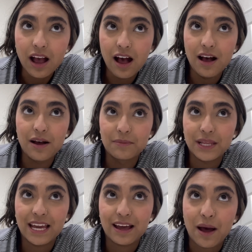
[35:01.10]
Um,
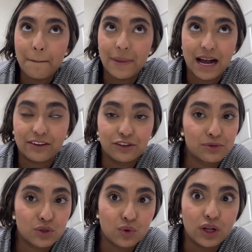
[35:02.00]
they come back from
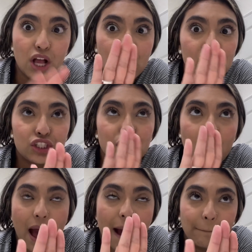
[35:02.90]
school so
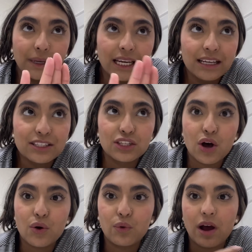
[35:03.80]
happy.
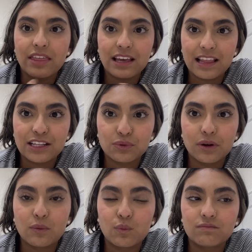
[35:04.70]
So, I think that's what
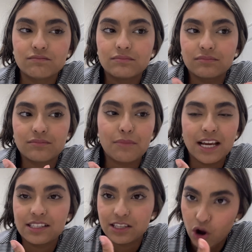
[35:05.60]

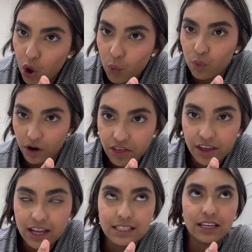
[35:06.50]
makes it all worth
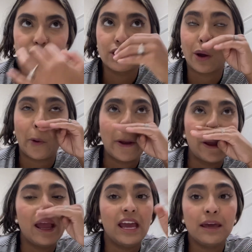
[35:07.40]
it. Even though
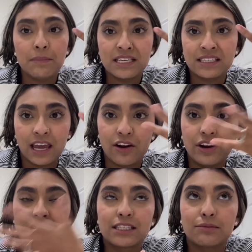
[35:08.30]
it can be
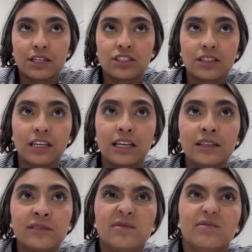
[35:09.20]
scary, especially
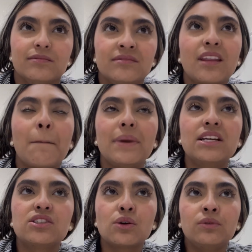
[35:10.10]
them being
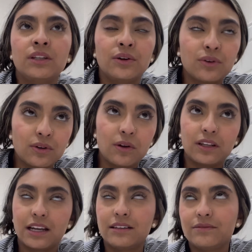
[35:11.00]
so little
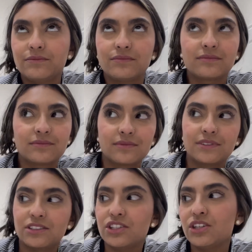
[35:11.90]
and
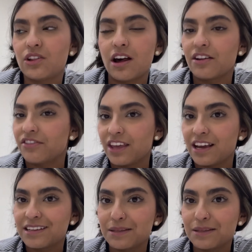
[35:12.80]
just a lot of things.